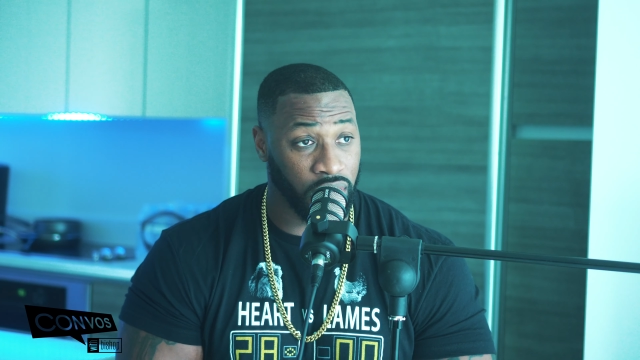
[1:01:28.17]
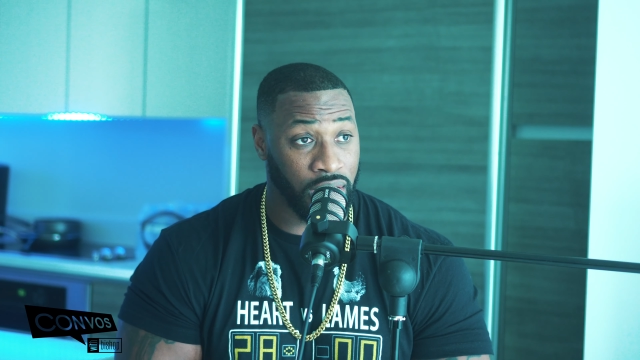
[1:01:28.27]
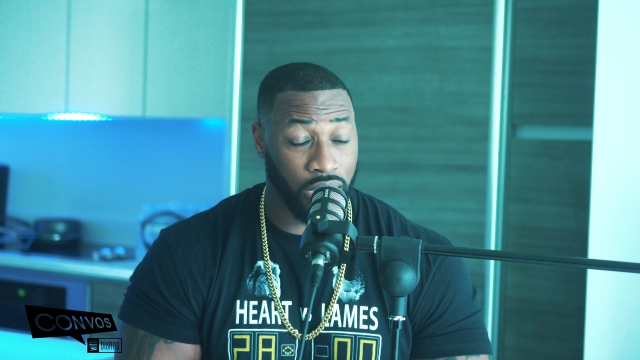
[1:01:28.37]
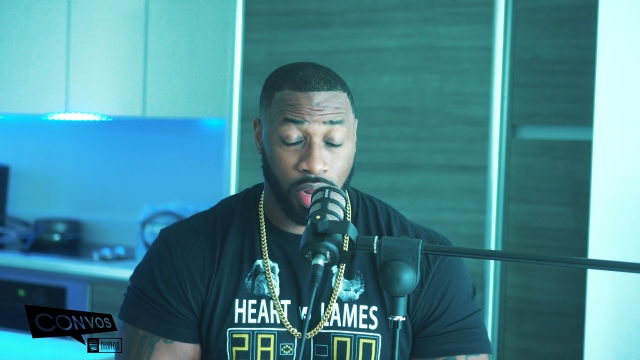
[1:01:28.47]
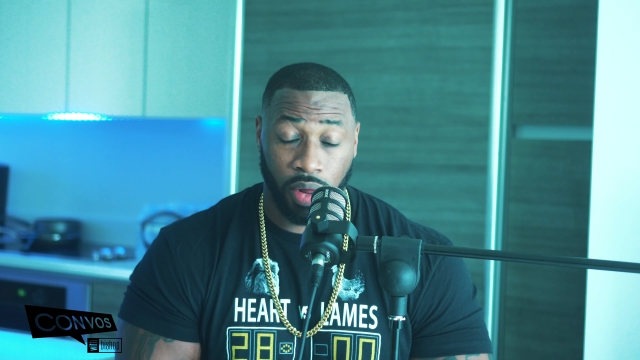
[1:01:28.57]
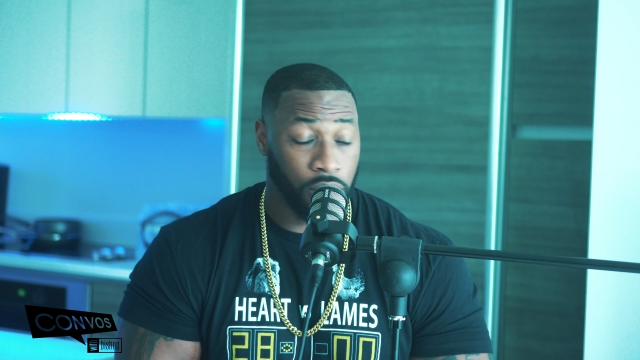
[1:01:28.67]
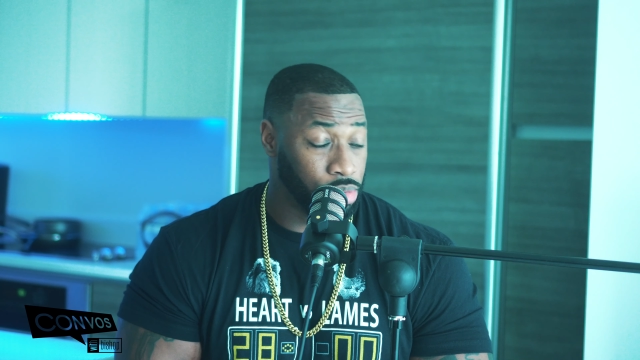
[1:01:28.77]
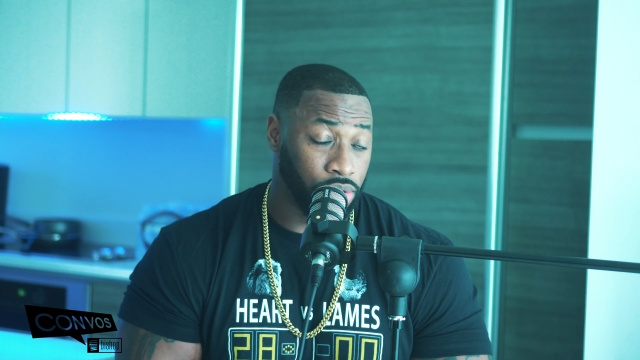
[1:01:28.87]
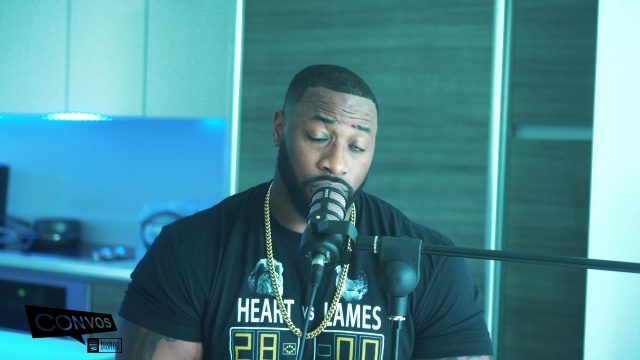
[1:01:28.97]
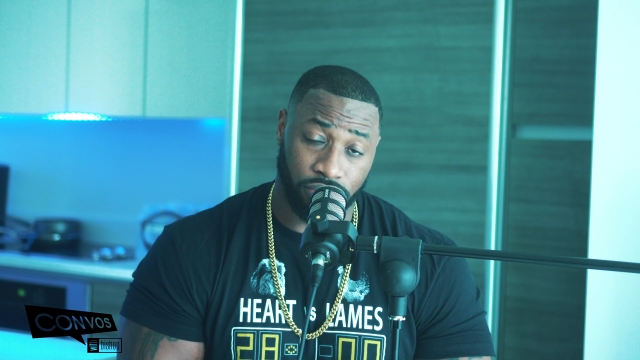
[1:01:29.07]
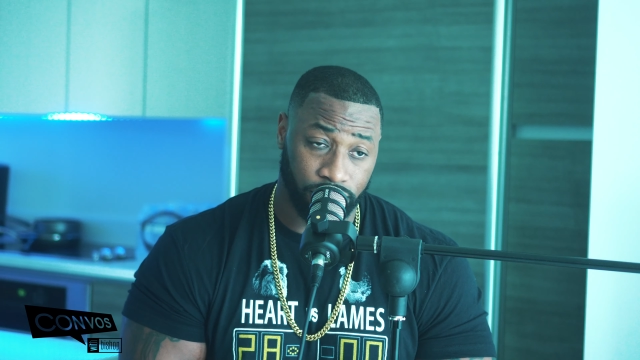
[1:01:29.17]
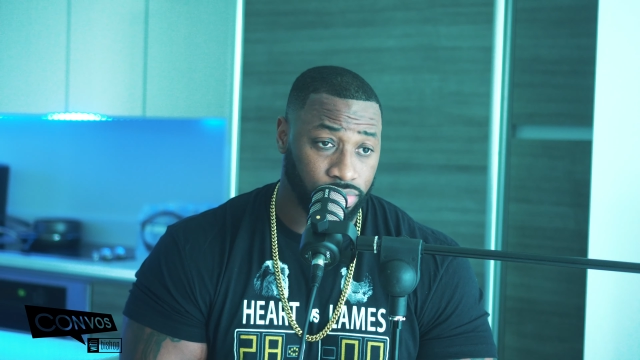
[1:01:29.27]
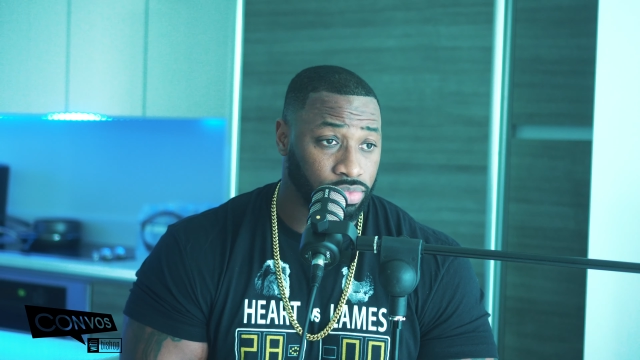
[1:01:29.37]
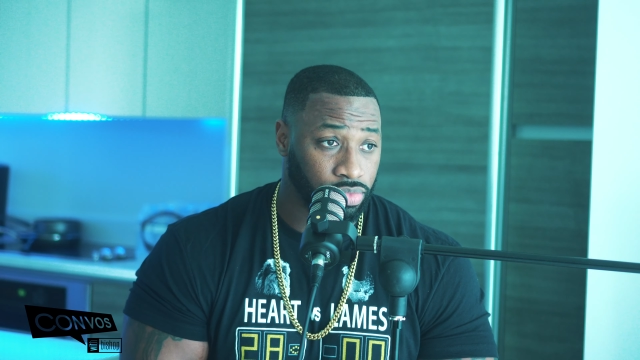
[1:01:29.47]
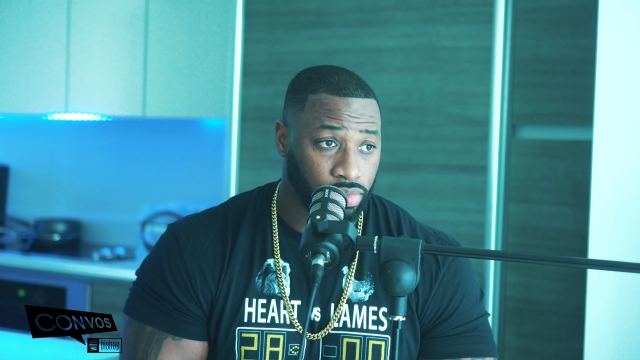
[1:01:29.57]
And I, bro,
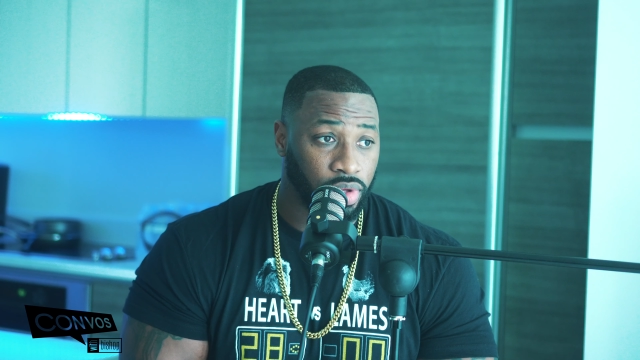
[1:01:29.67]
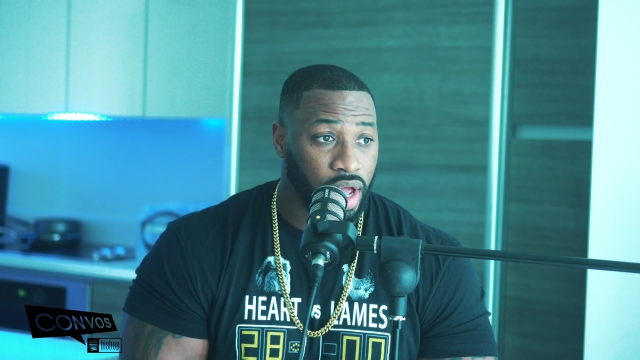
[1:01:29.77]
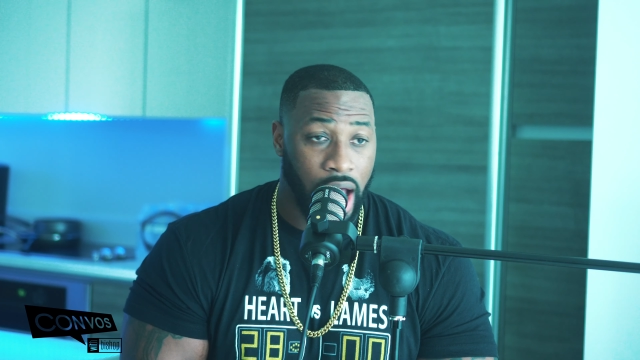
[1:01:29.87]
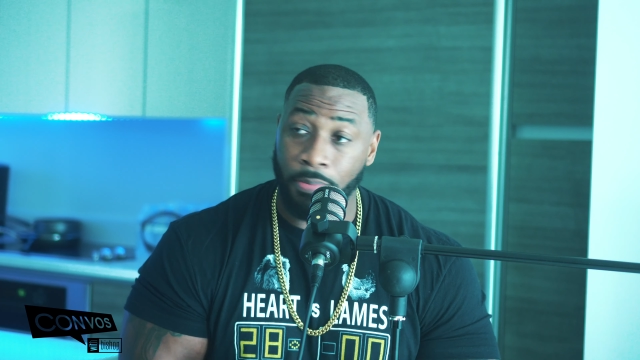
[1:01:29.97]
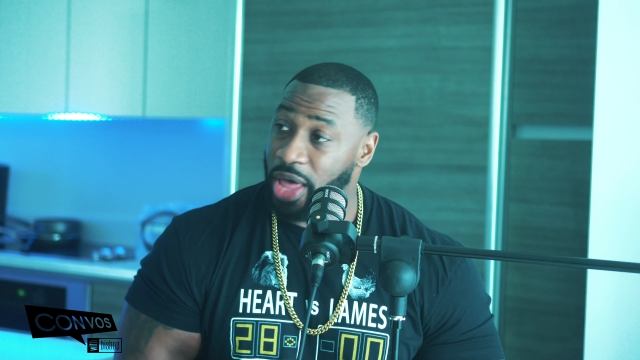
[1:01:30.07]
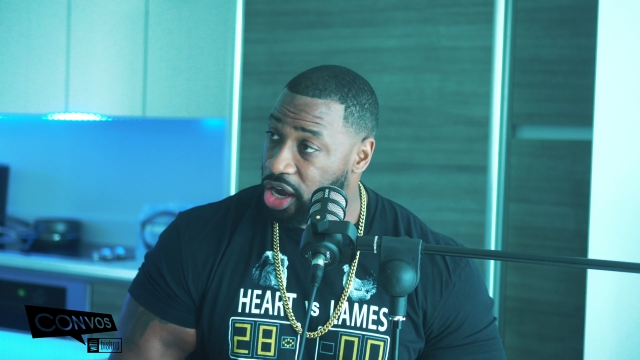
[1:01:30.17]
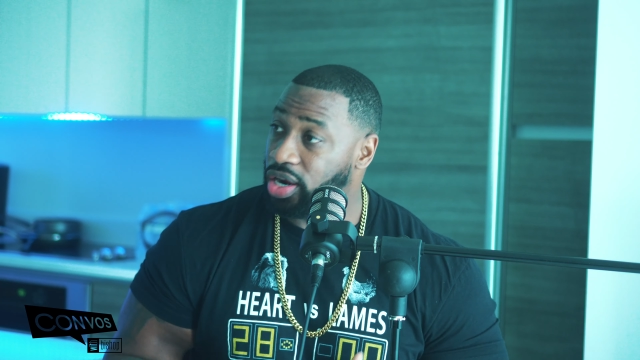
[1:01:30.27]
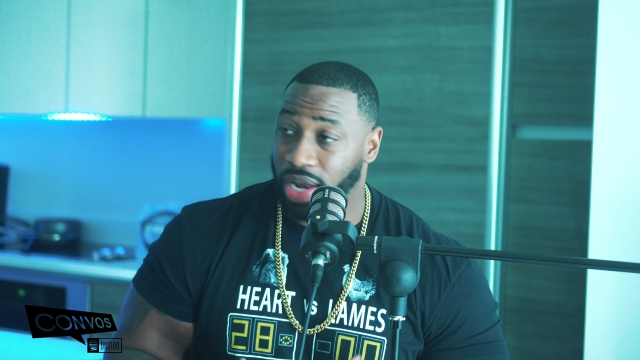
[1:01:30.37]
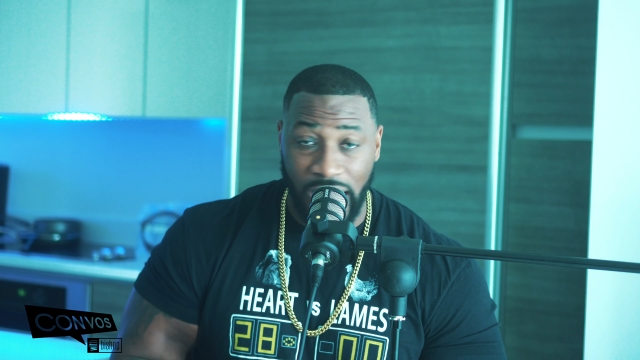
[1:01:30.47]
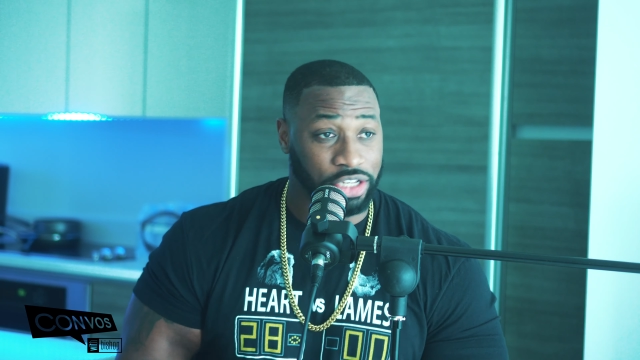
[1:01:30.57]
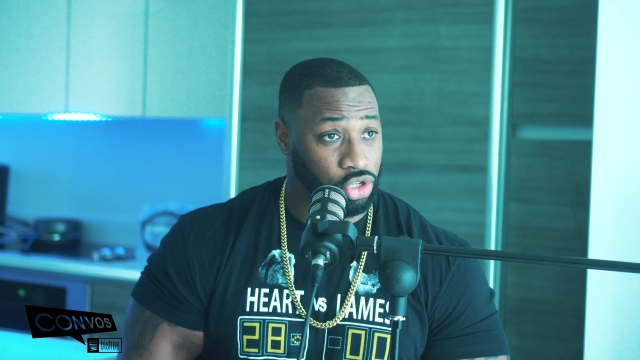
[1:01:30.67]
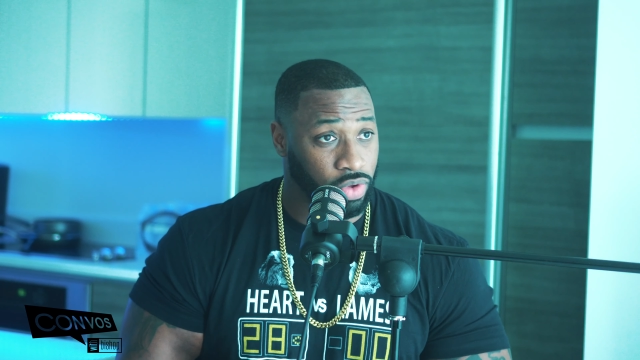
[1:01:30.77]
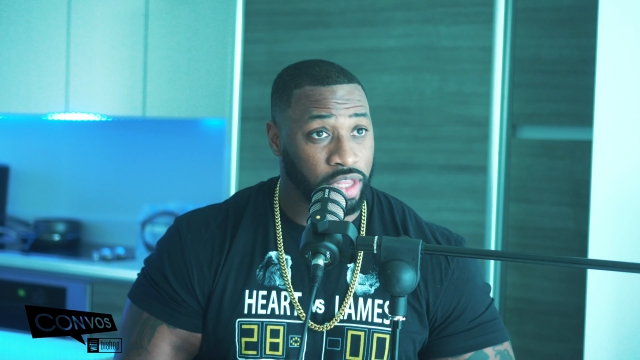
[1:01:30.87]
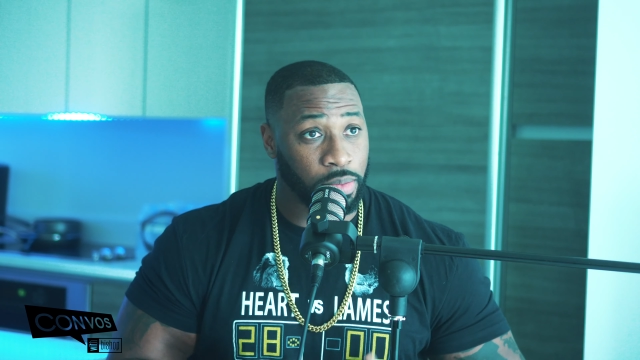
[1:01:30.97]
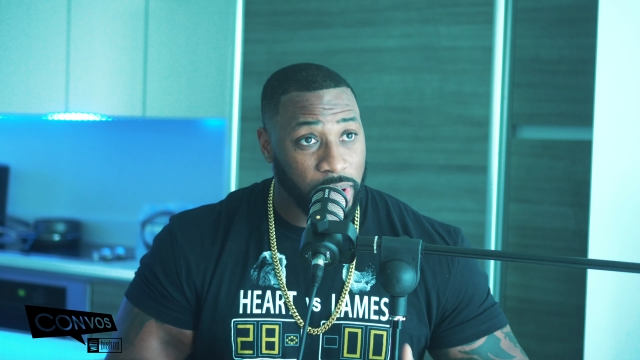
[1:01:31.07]
yeah, I'm not gonna lie to you.
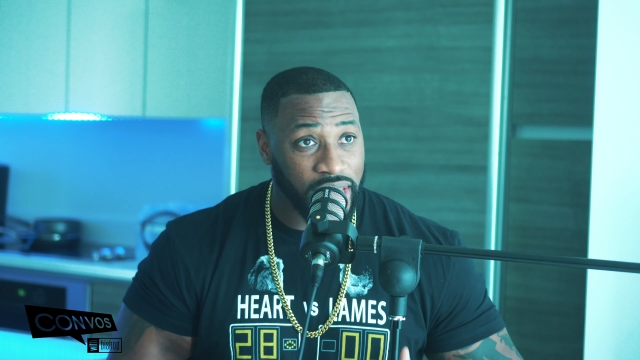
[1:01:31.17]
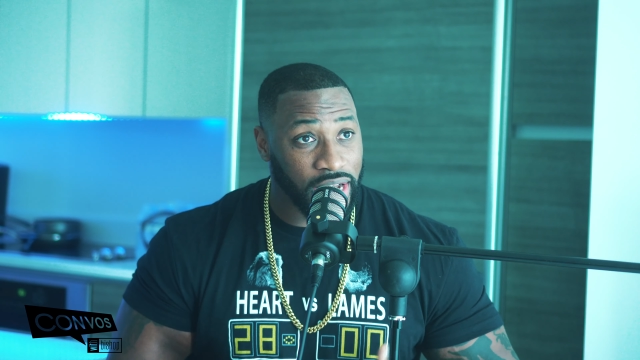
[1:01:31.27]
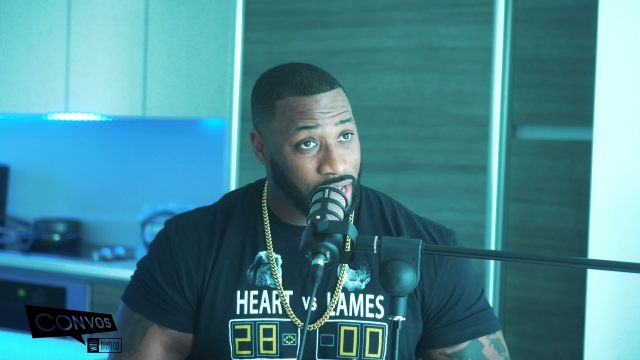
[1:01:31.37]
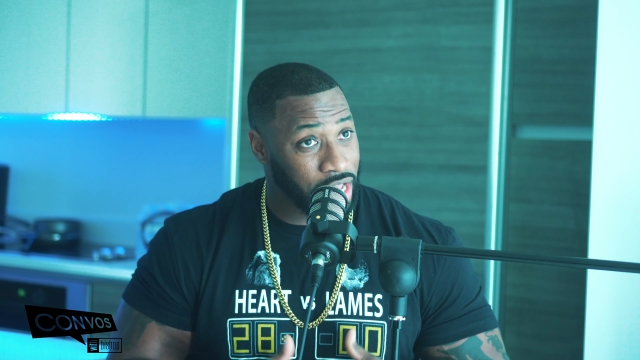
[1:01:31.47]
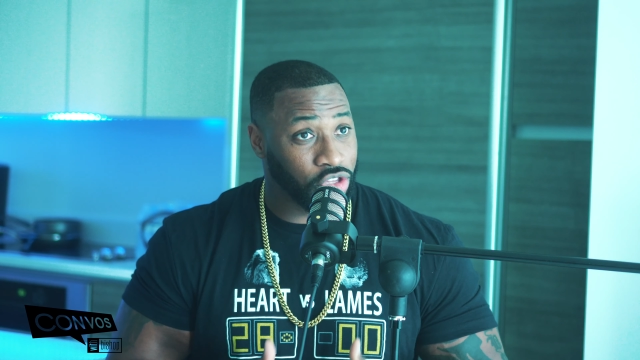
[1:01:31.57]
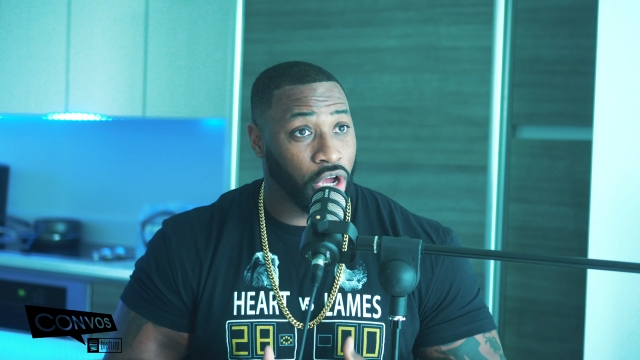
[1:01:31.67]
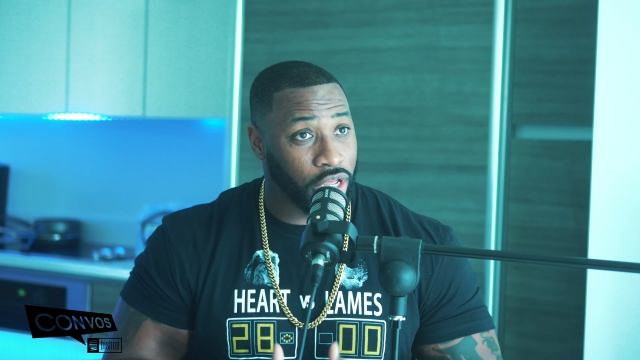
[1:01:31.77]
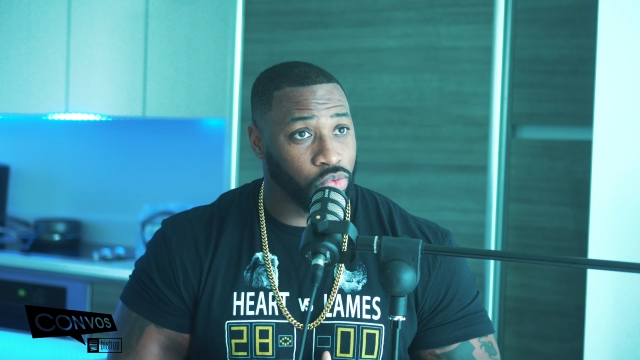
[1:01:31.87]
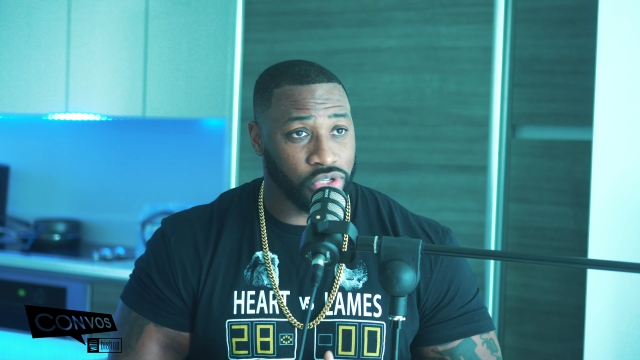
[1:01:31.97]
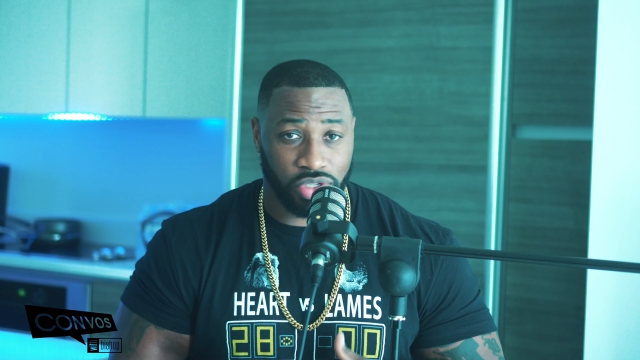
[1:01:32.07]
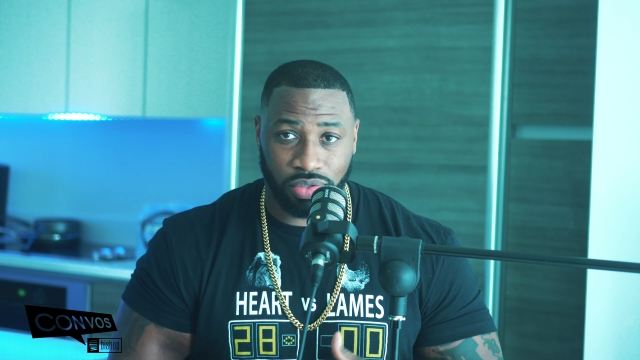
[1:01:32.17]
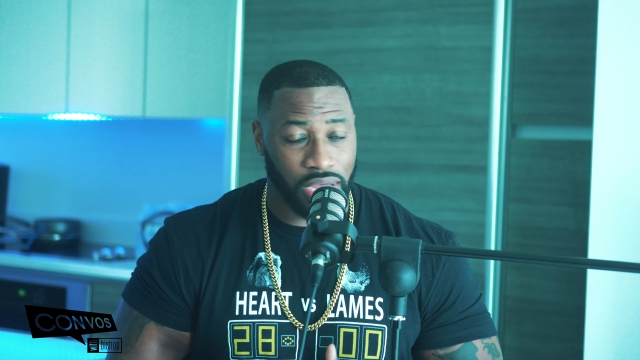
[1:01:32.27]
In the beginning, I thought he was.